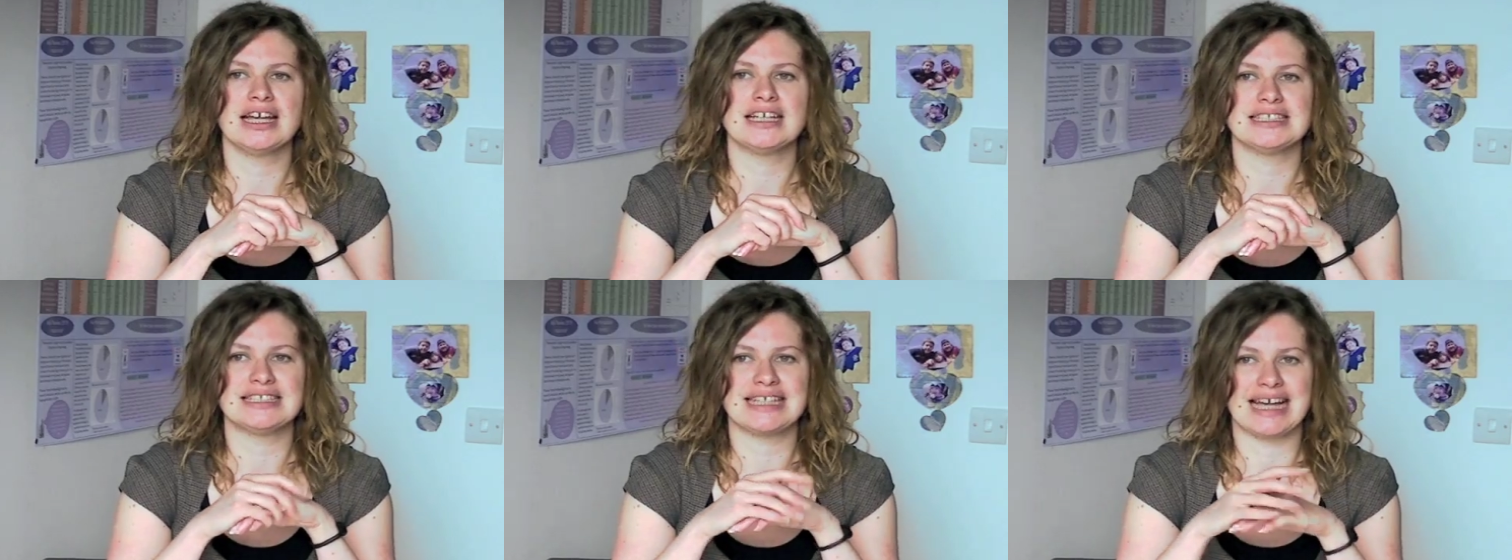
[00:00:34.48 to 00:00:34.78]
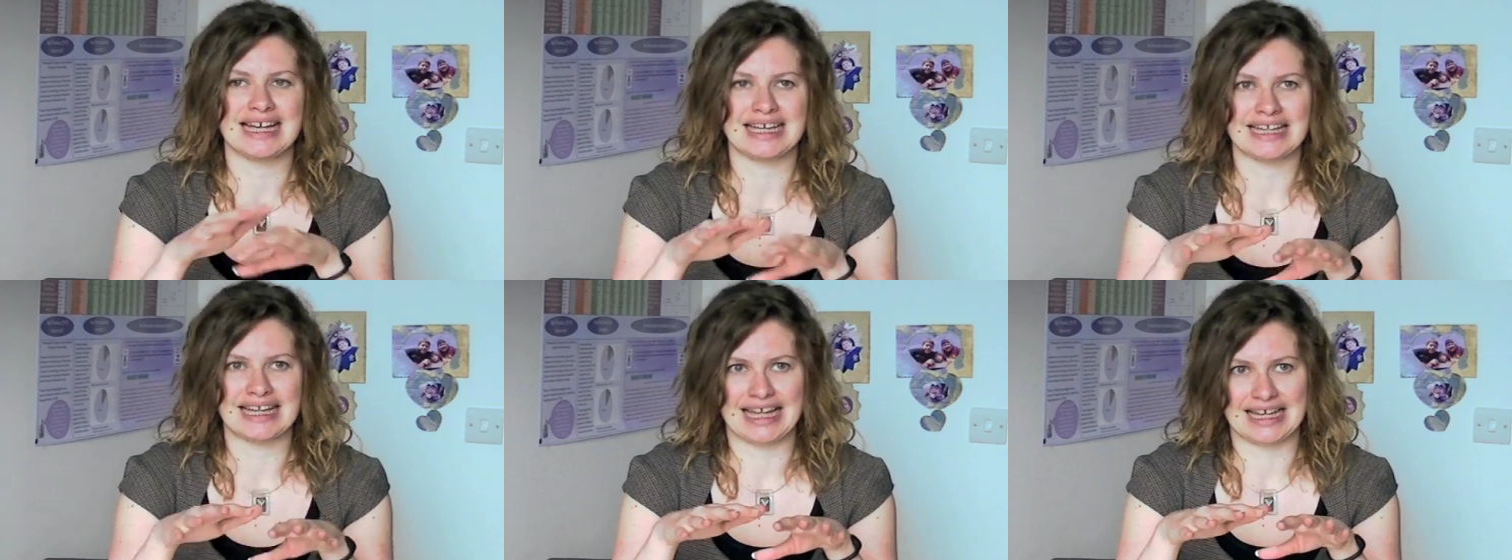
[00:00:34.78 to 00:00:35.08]

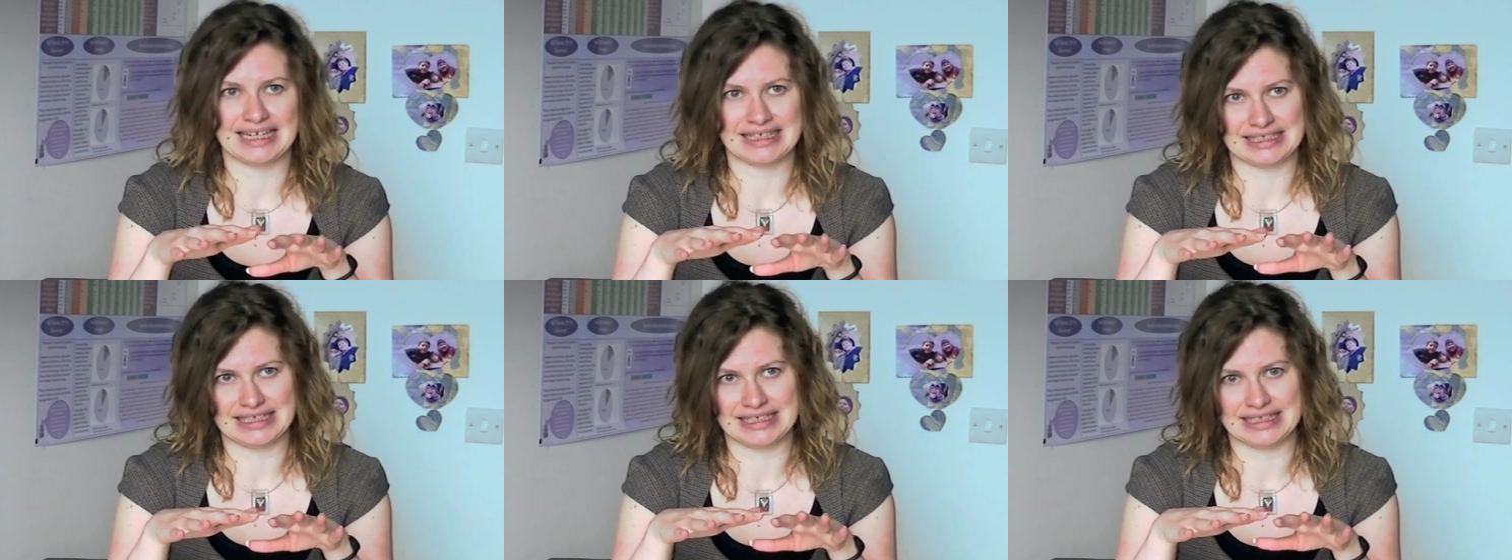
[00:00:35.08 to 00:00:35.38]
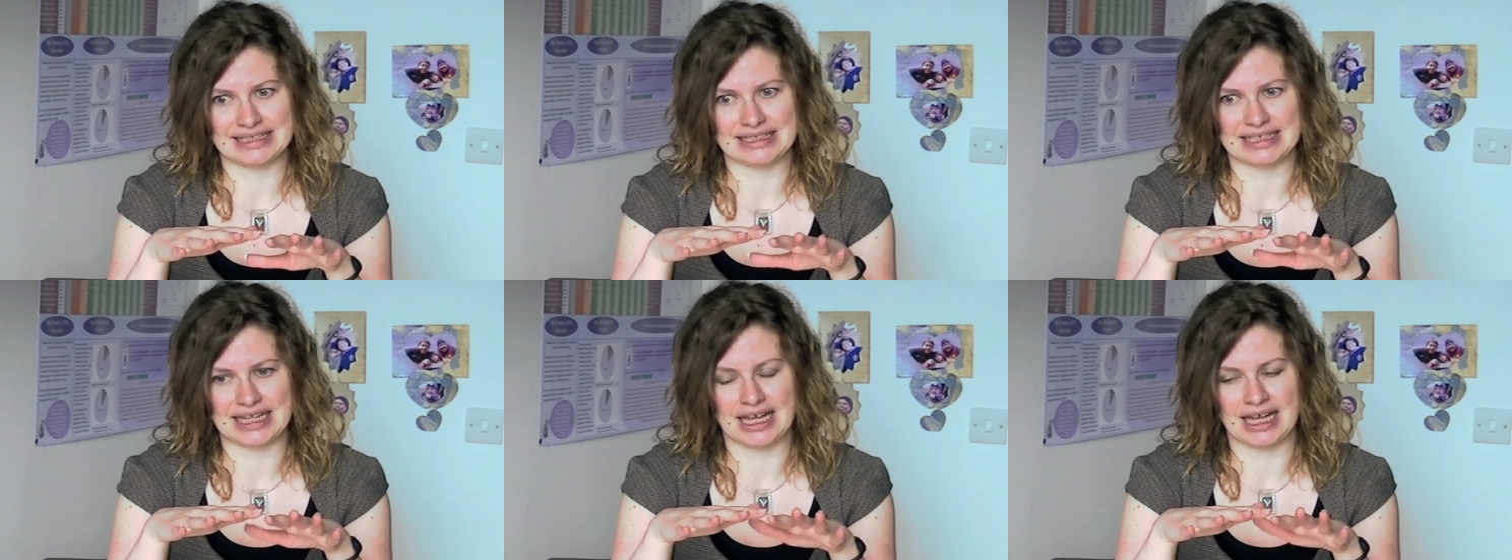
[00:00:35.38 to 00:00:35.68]
Dialect
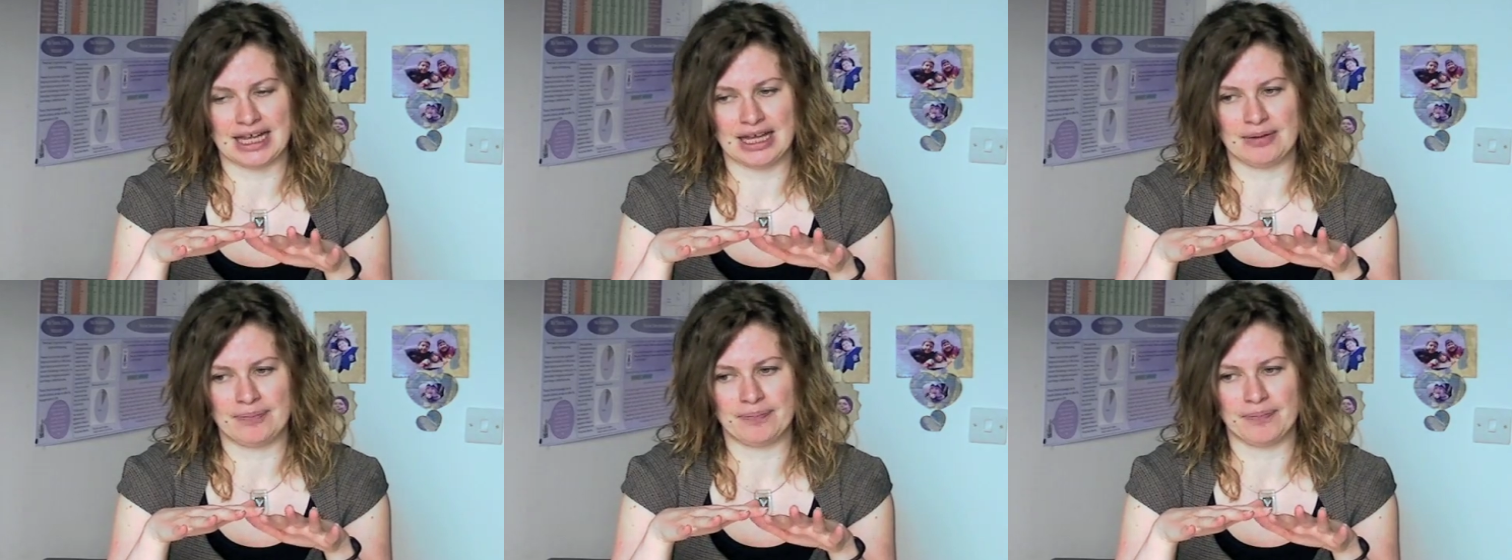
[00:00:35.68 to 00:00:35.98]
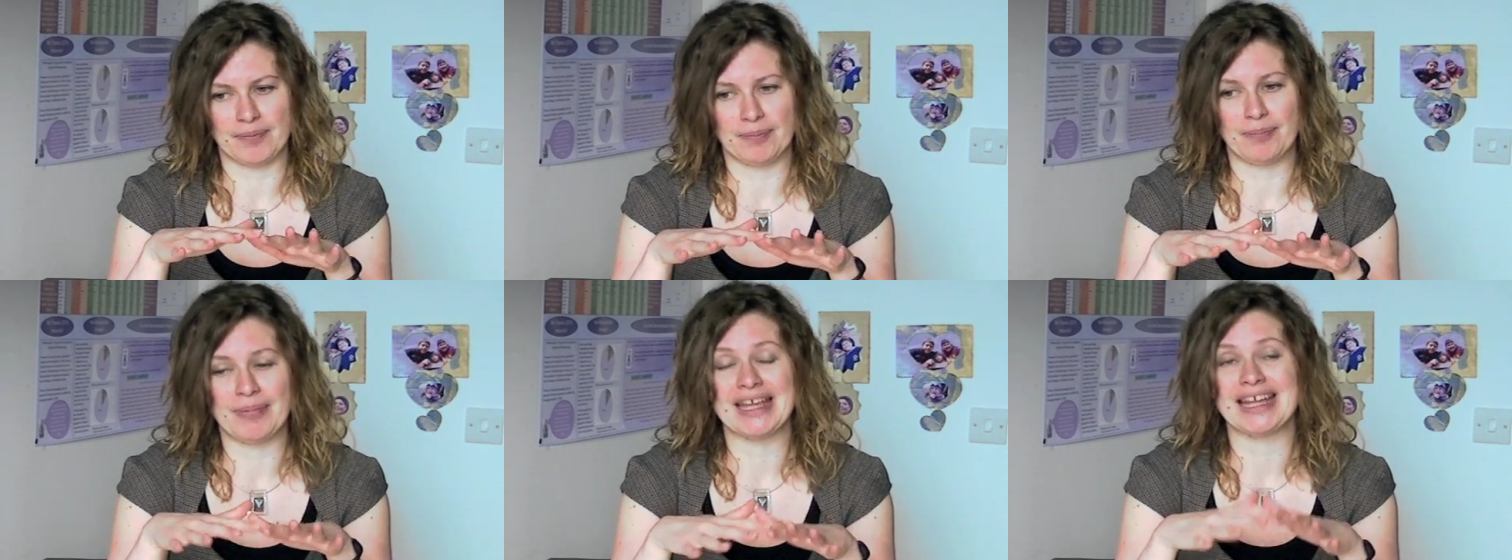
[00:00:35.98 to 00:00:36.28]
is
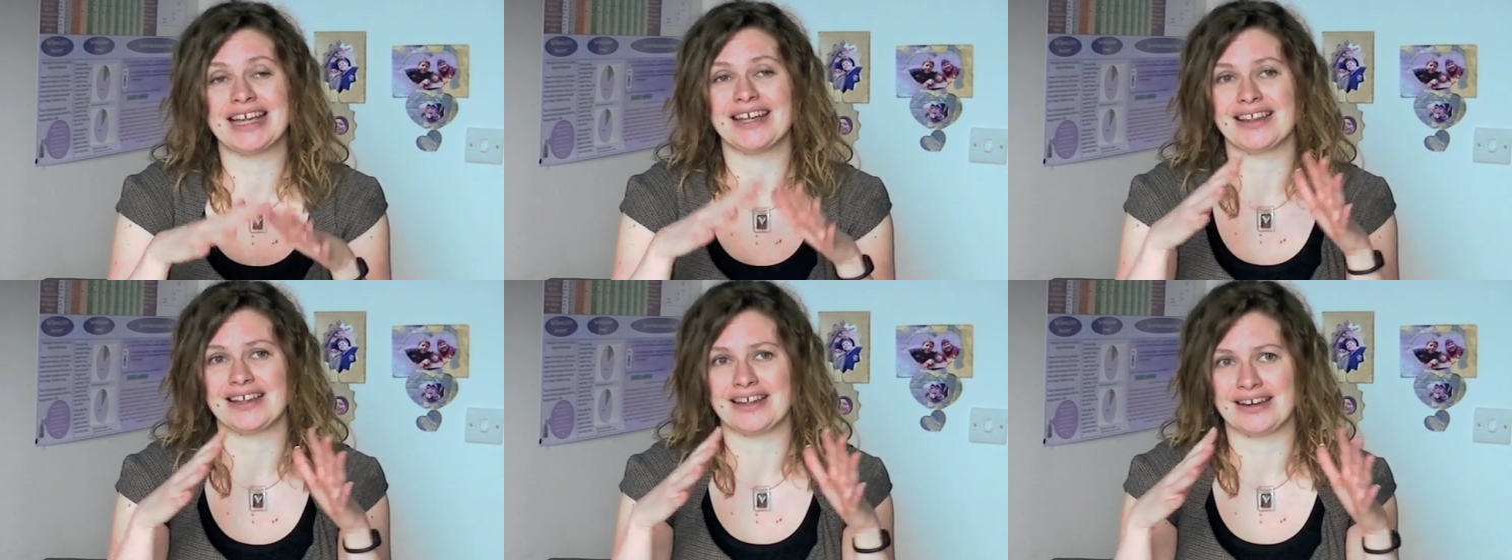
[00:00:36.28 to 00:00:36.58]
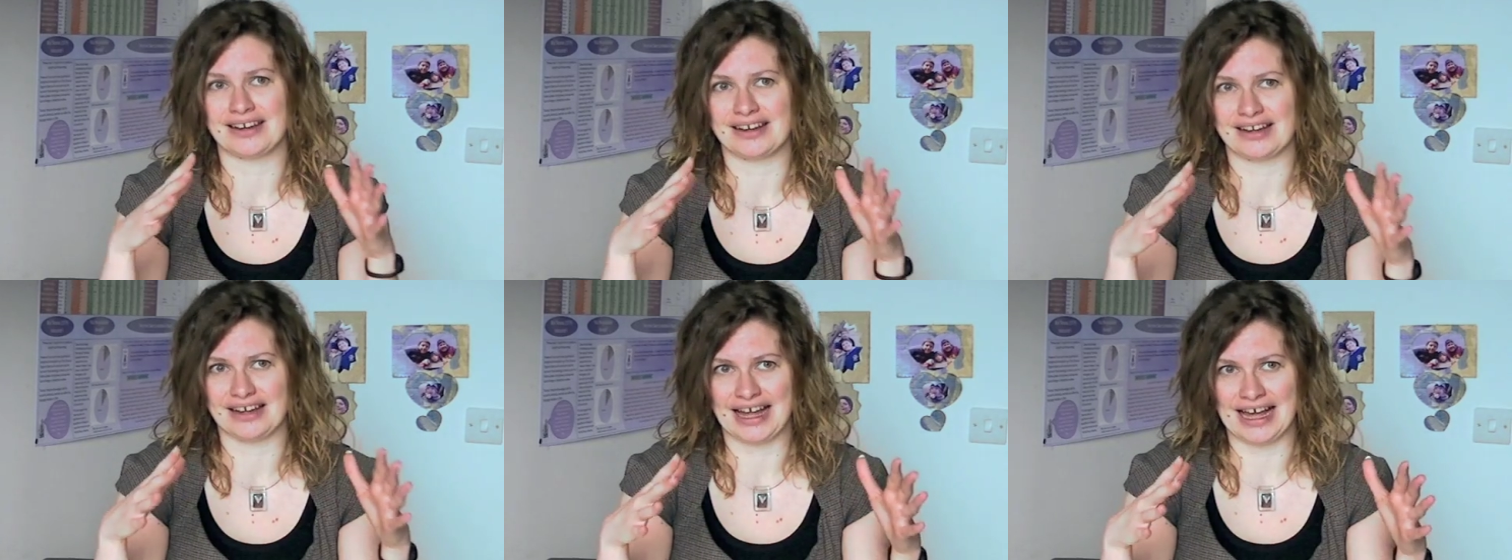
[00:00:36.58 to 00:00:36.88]
bigger
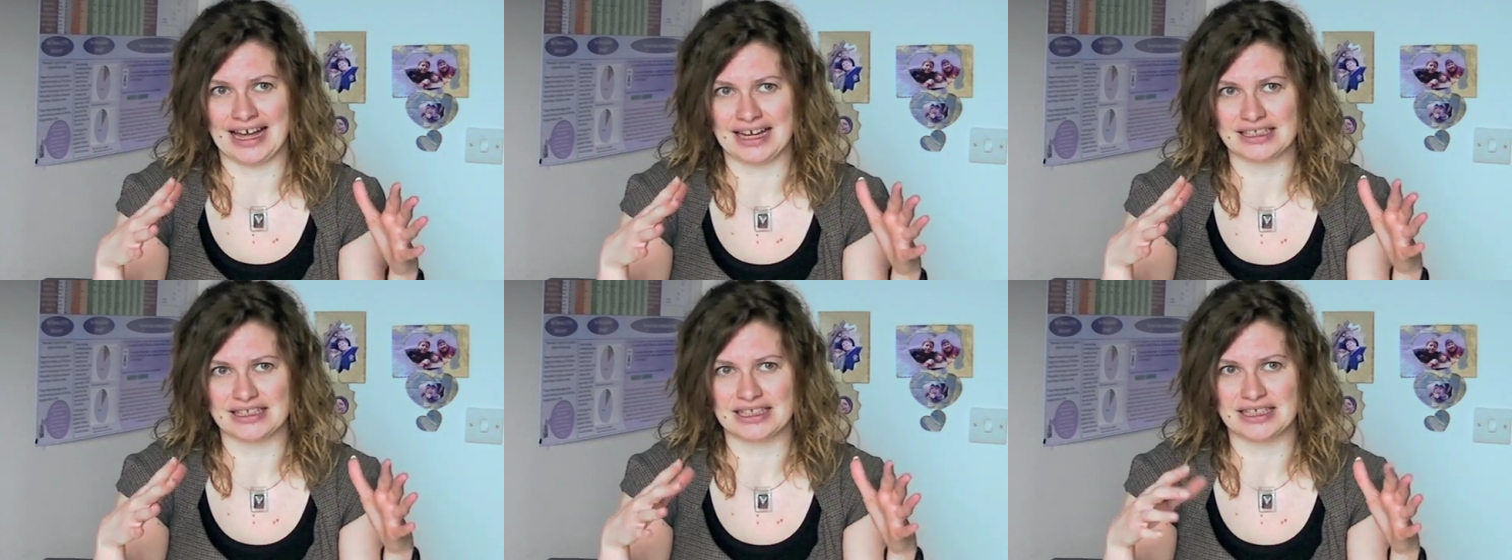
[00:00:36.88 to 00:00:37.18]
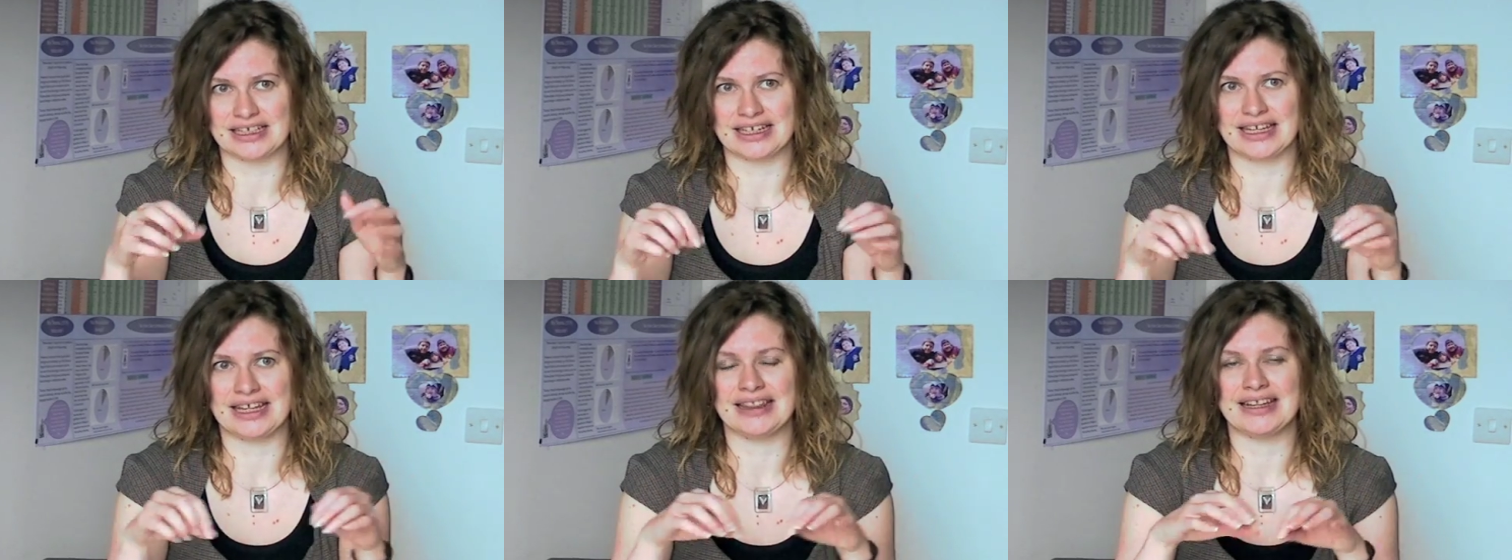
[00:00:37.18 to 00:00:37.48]
than
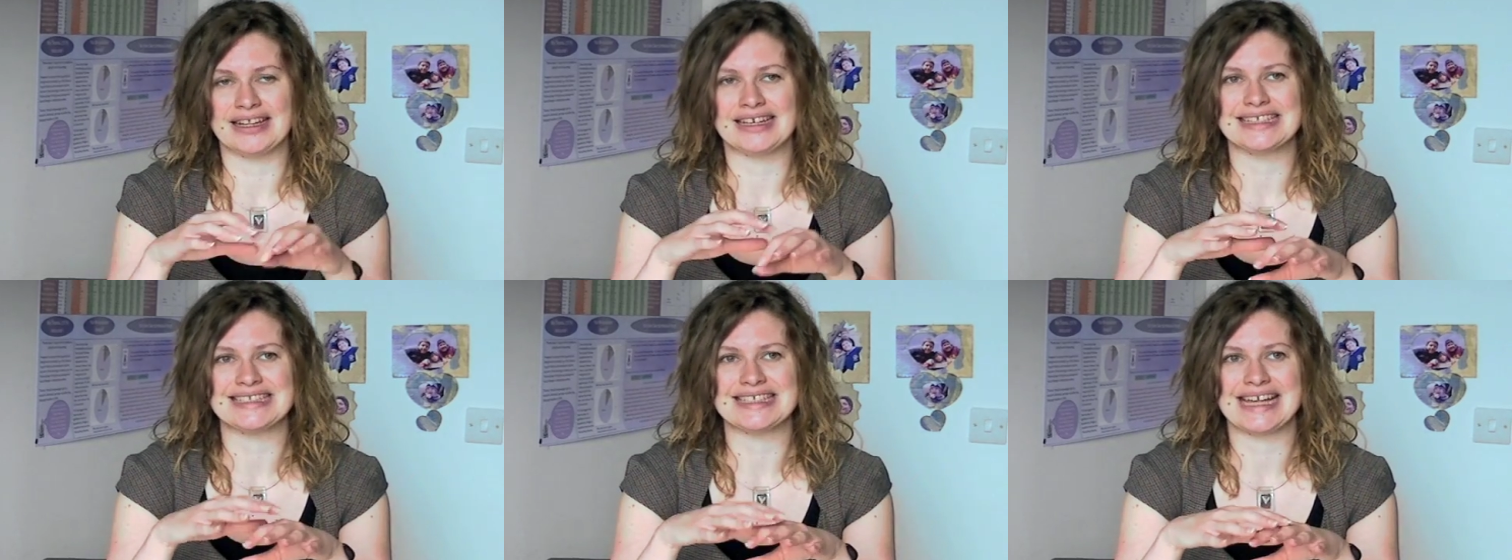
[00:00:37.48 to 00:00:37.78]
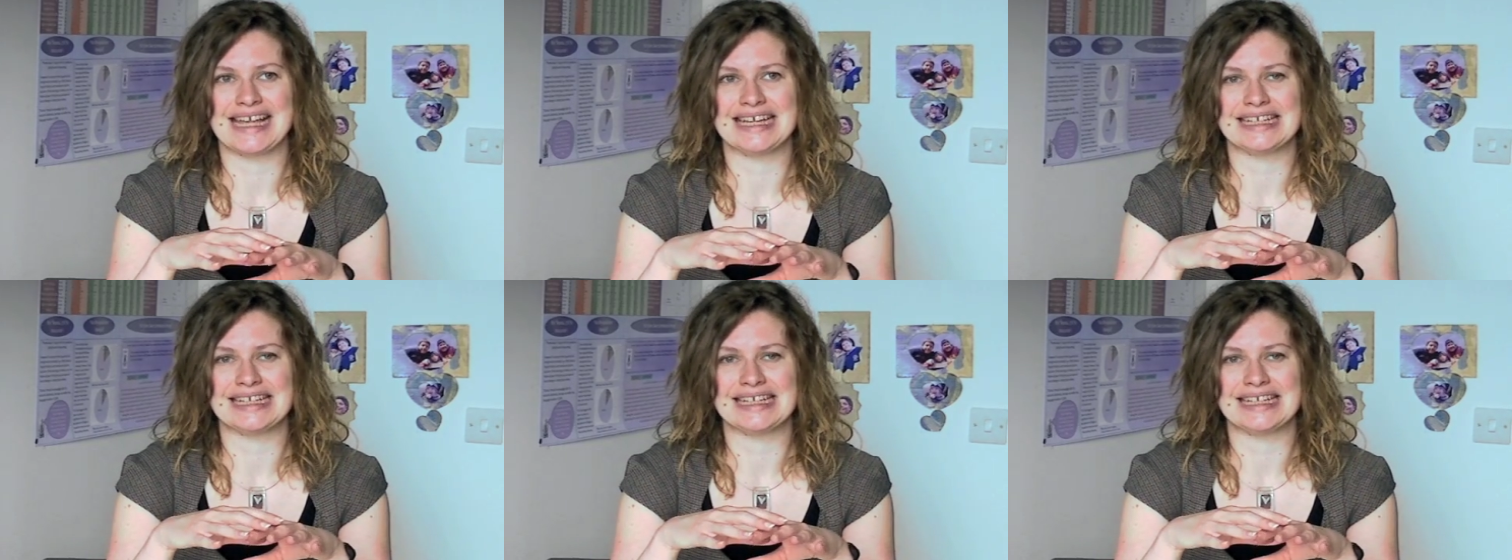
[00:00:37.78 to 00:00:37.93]
accent in that it